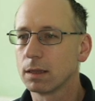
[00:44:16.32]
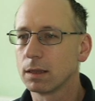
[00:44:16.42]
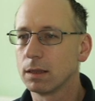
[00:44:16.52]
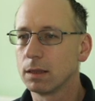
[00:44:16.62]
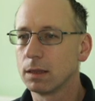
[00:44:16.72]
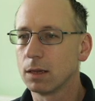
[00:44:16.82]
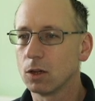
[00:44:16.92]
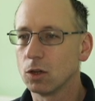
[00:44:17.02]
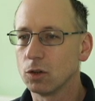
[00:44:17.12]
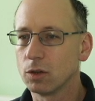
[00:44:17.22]

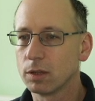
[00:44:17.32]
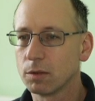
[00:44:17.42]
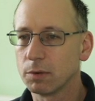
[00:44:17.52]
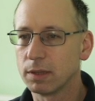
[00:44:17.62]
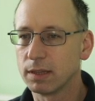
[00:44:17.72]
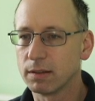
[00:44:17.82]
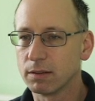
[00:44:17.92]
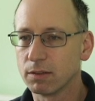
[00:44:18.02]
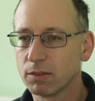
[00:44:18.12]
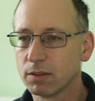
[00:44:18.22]
No, we
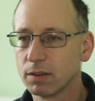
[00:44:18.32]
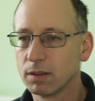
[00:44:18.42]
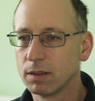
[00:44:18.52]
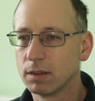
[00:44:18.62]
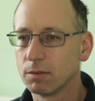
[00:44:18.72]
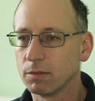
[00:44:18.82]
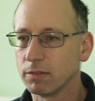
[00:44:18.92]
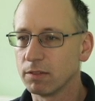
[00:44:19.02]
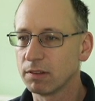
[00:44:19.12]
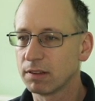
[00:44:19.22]
didn't. We
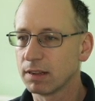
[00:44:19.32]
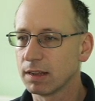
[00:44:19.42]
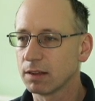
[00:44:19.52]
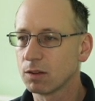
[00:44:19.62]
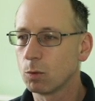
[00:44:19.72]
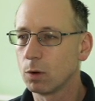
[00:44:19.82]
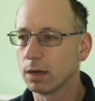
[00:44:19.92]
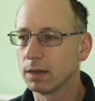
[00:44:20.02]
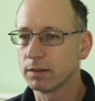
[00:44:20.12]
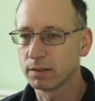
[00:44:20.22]
just set
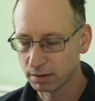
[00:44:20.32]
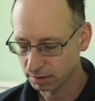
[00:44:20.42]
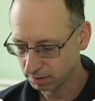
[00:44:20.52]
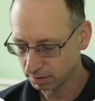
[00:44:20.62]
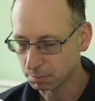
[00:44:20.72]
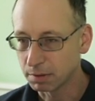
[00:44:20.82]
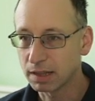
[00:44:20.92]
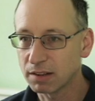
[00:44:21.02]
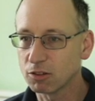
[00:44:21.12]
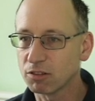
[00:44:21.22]
quiet. So, but
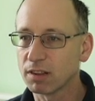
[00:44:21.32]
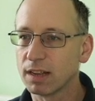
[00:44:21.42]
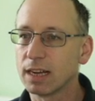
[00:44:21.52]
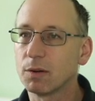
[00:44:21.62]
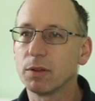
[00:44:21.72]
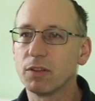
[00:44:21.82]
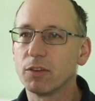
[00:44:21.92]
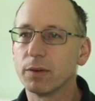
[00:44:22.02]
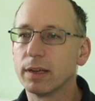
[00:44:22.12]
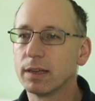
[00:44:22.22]
that looks like how we do
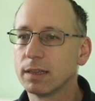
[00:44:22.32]
it.